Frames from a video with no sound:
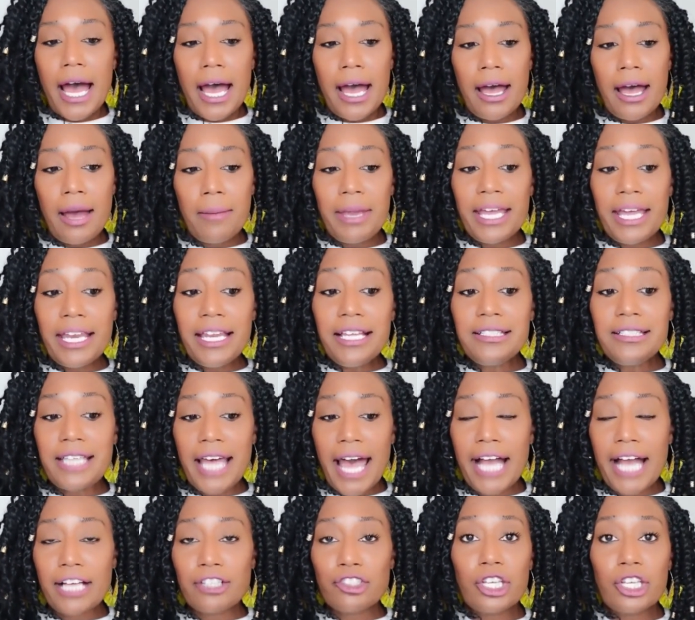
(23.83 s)
It is
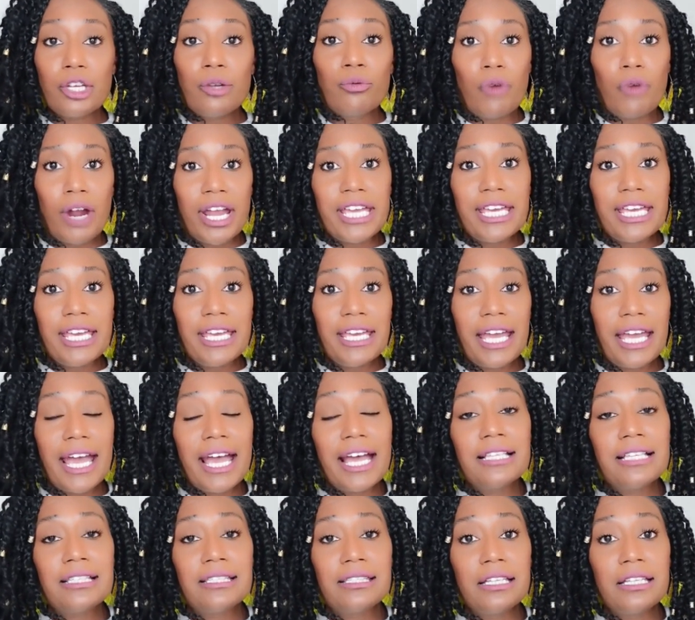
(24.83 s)
actually ranking
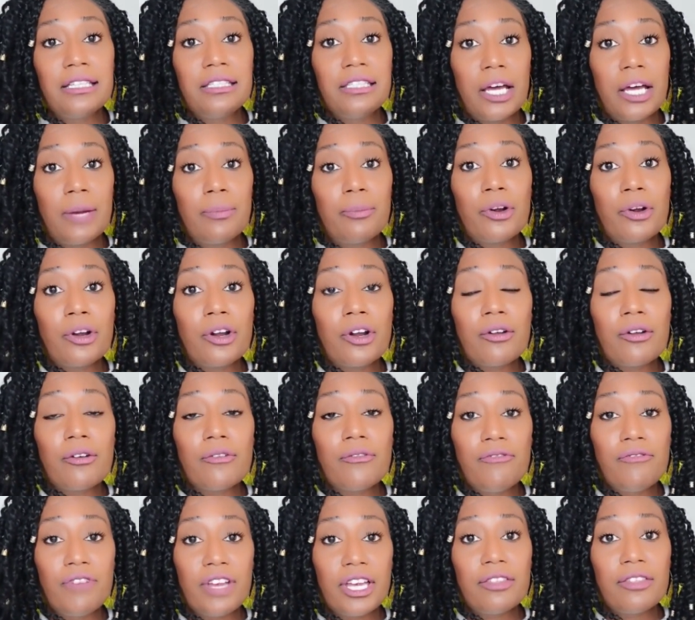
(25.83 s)
as the number
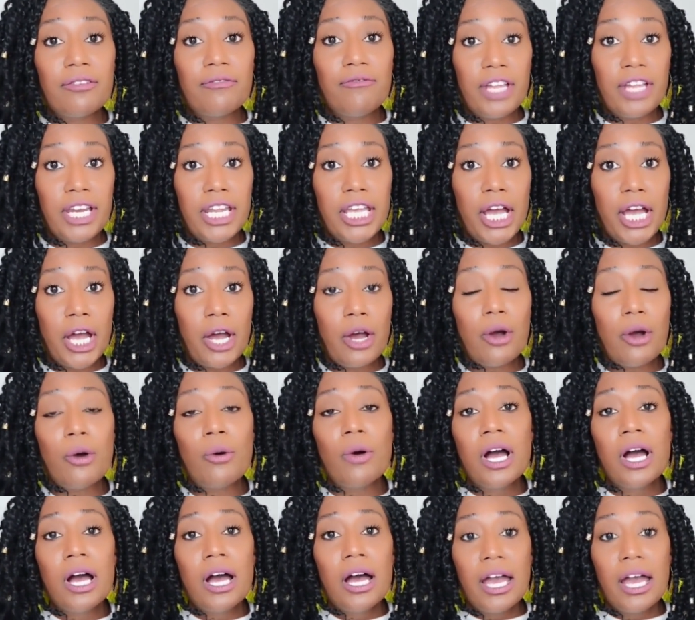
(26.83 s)
fifth video